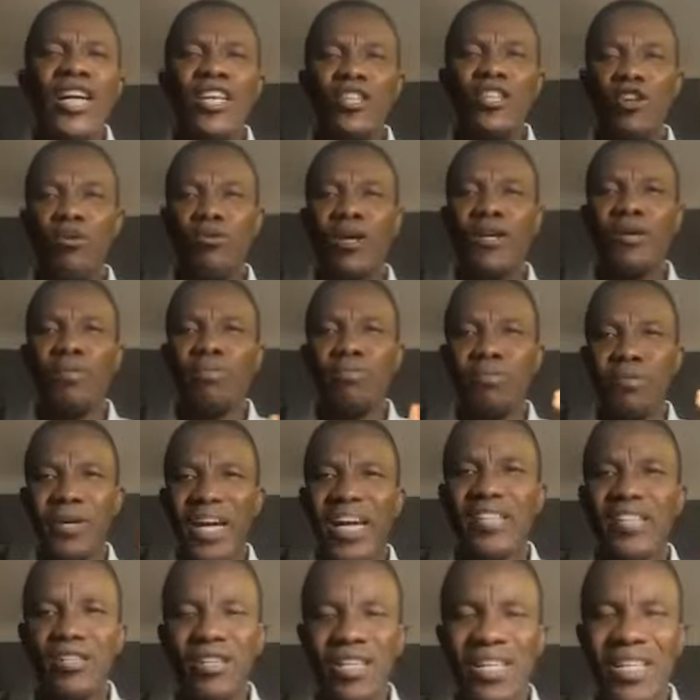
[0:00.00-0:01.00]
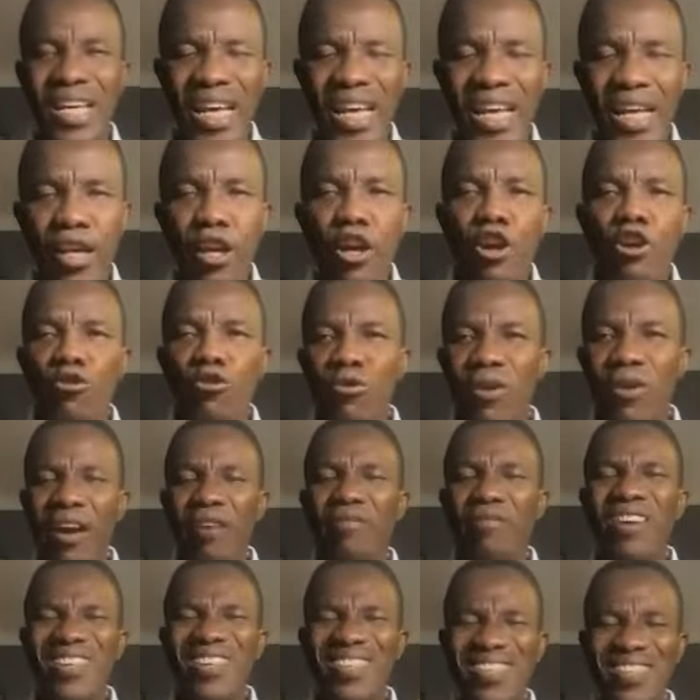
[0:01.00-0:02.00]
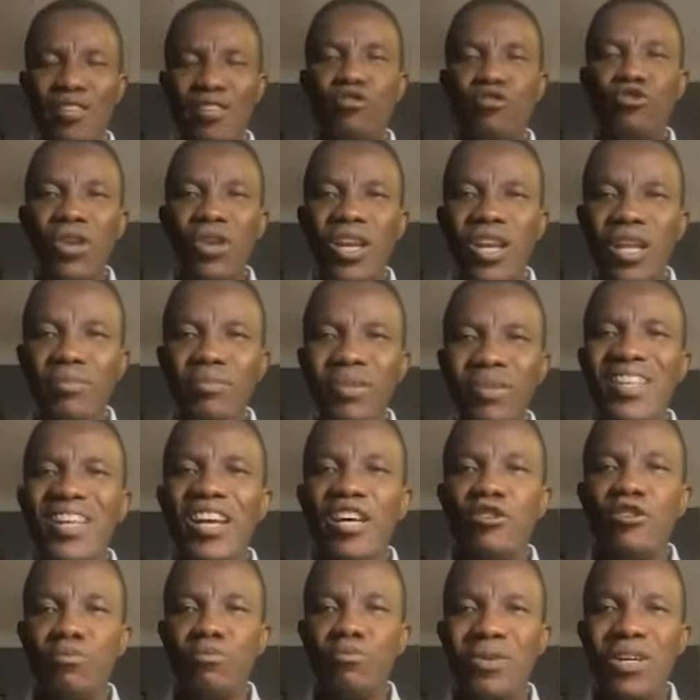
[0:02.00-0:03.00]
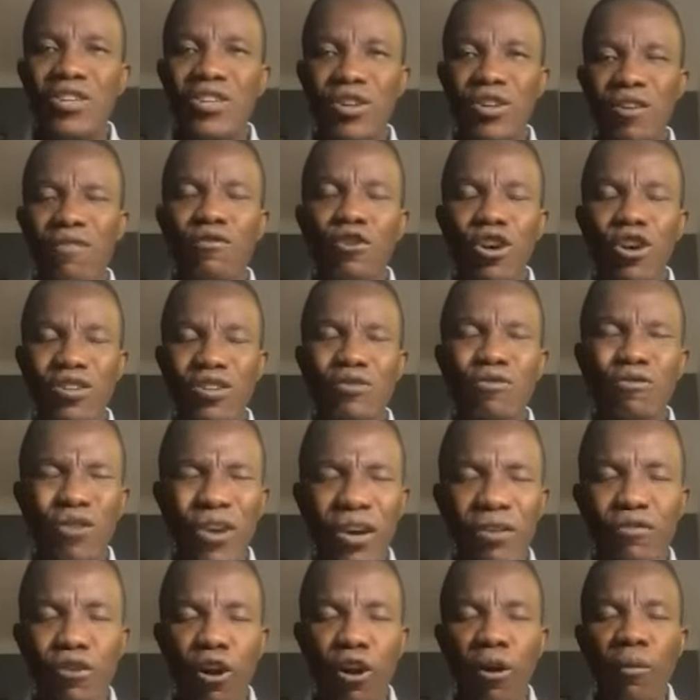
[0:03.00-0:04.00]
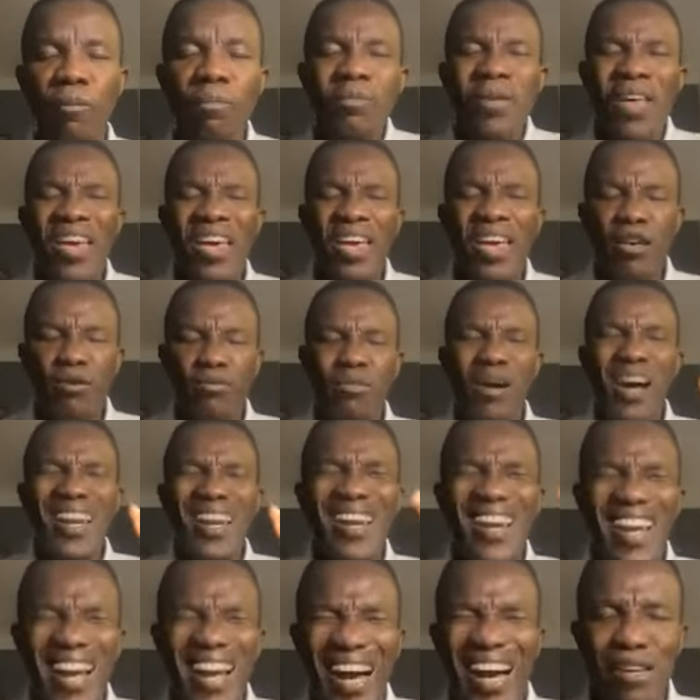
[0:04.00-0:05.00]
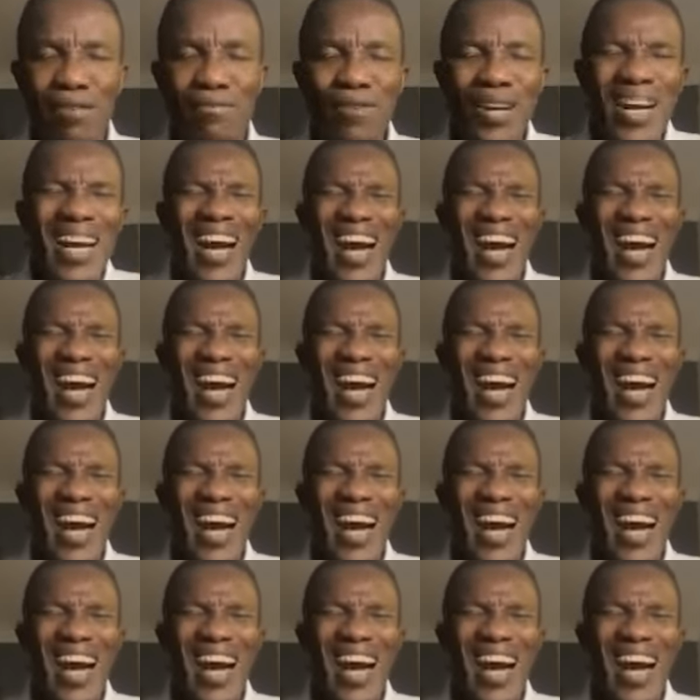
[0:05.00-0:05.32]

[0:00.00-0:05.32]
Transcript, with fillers: Somebody pray today, whatever seeks to limit the expression of God's favor in my life.